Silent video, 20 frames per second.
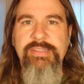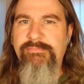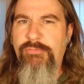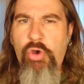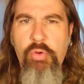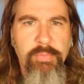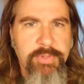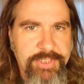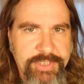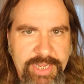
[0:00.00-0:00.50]

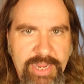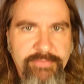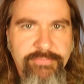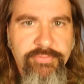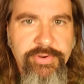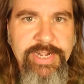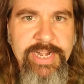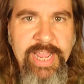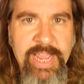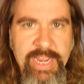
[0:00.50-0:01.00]
almost
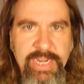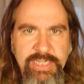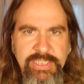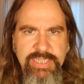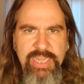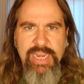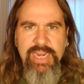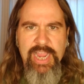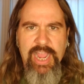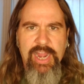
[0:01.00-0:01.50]
every day because
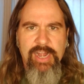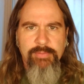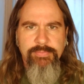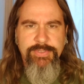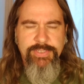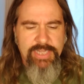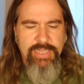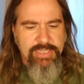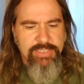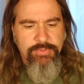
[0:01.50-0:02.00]
I got
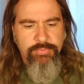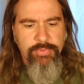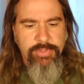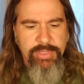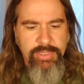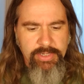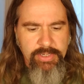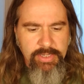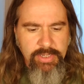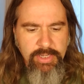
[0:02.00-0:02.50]
obsessed with
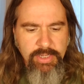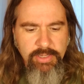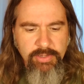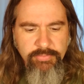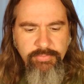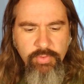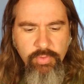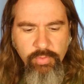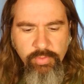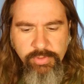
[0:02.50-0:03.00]
it,
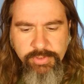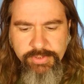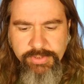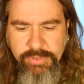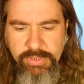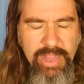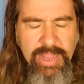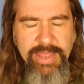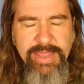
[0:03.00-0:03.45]
of course.